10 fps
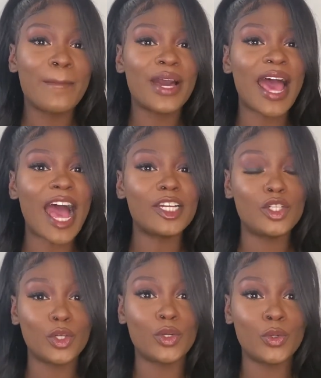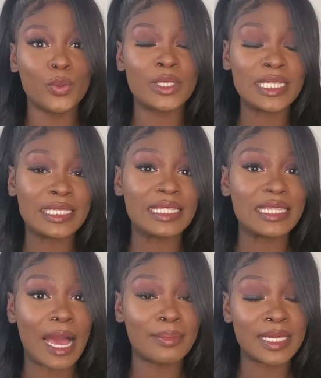But I do, since
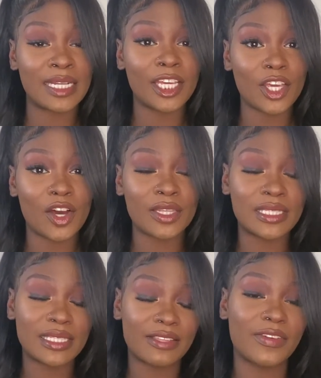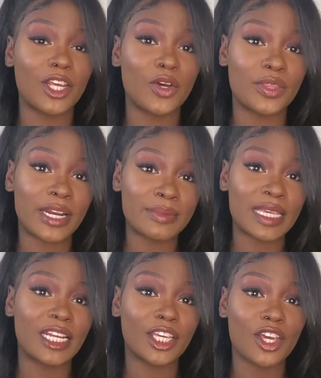I'm telling y'all, this is the video that I'm
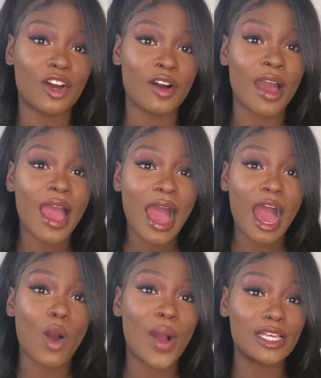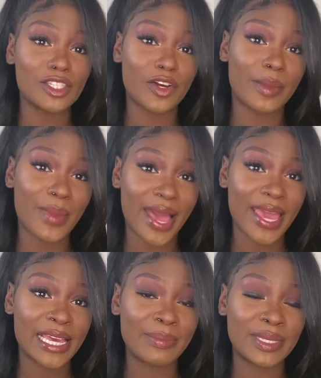telling y'all how I started my
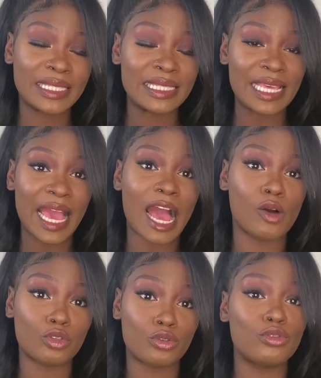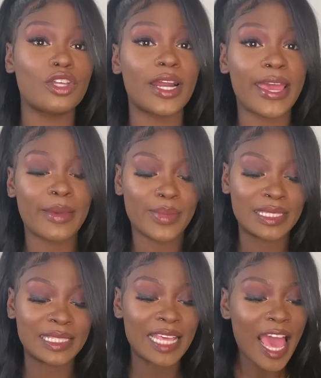hair business and how to start a hair
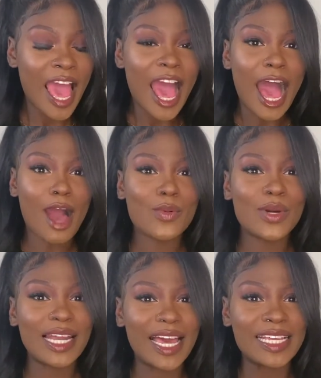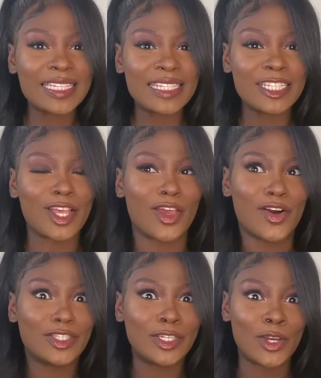business. I would like
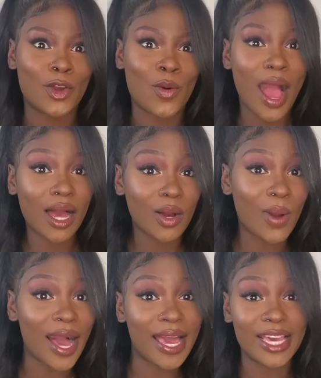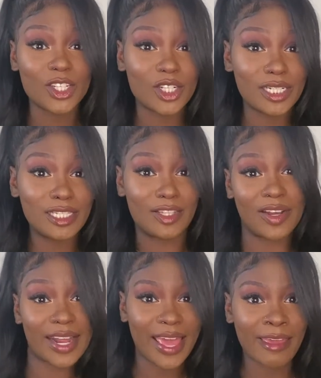y'all to know how I actually
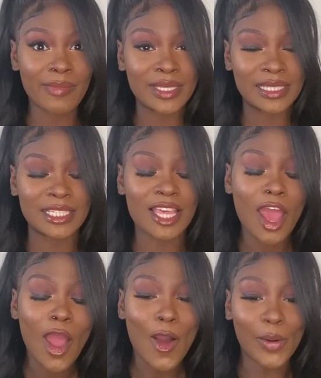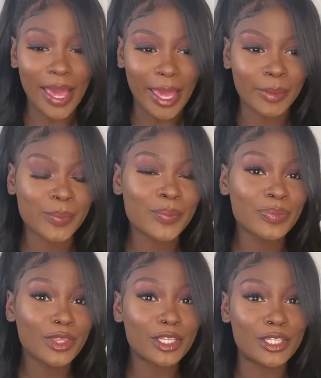started a hair business. Okay,
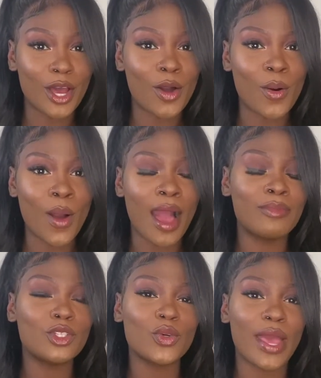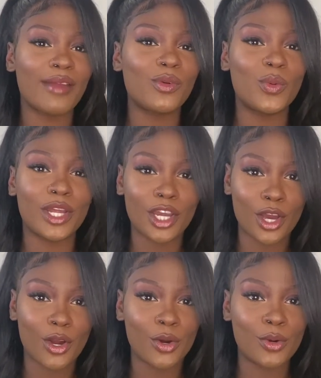so I'm sure everyone
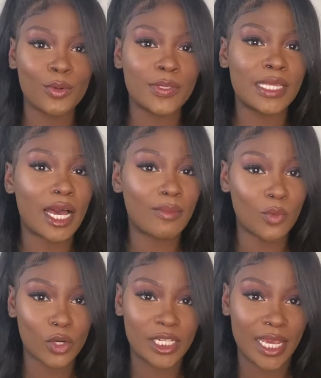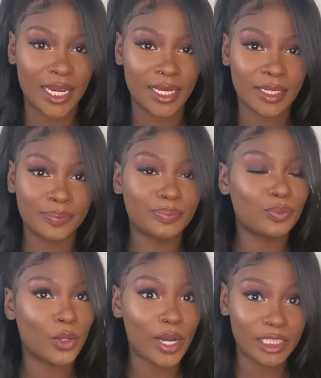knows Amour Jayda.
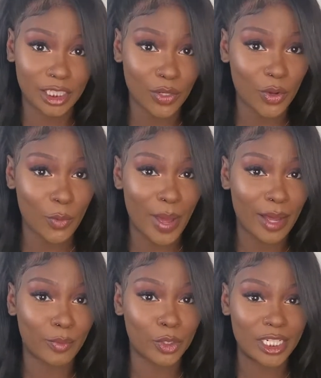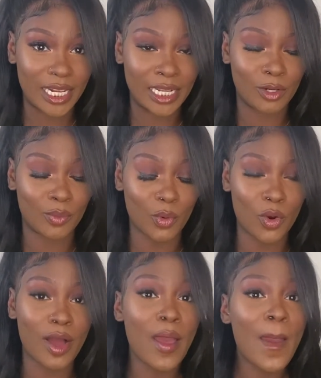Well, she don't go by Amour Jayda no
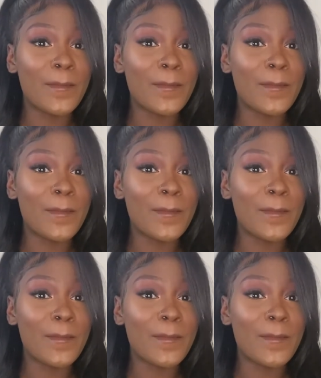more.